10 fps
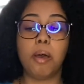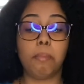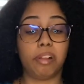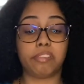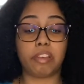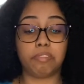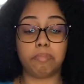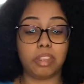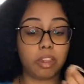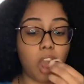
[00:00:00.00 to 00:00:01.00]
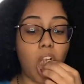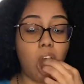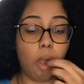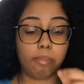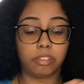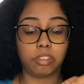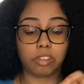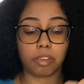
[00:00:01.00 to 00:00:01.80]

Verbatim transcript: Plus, I was, um, this is like